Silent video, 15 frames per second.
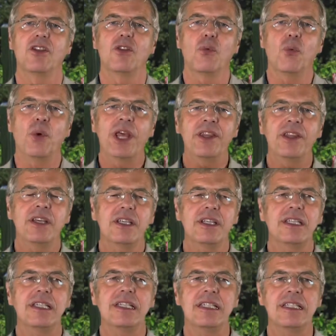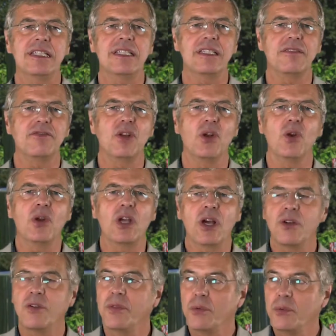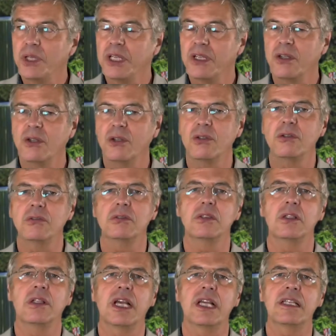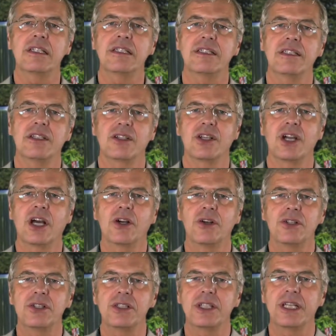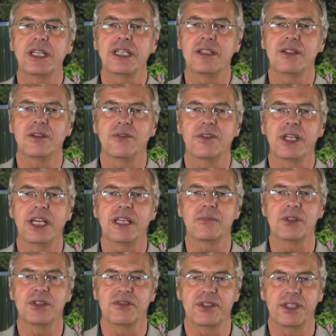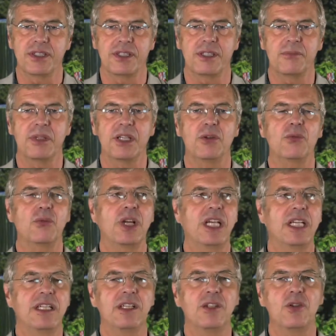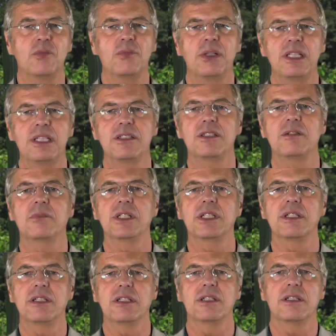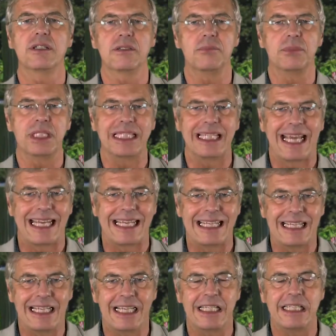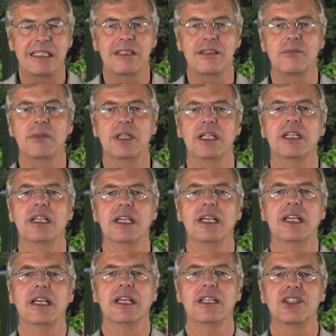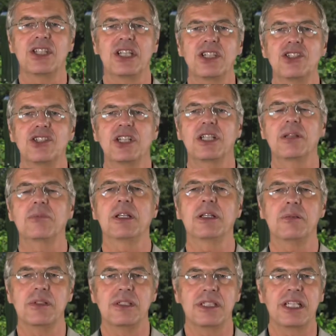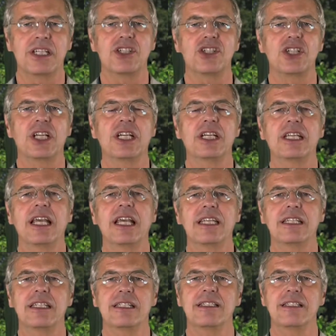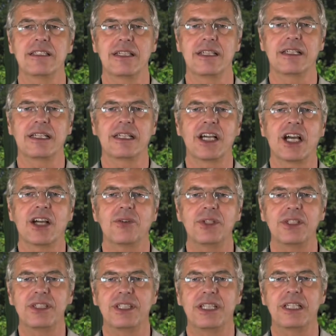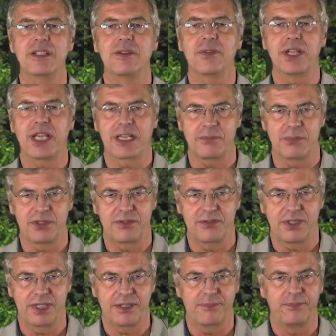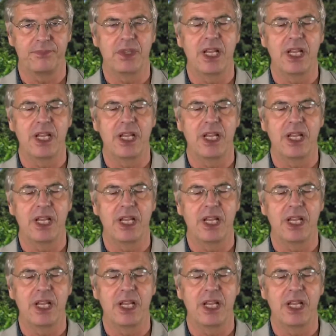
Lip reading: The weather is, if you look out of the window, that is the current state of the atmosphere. It may rain in your place, it may be at night, it may sunshine, maybe sunshine. That is the current state of the atmosphere.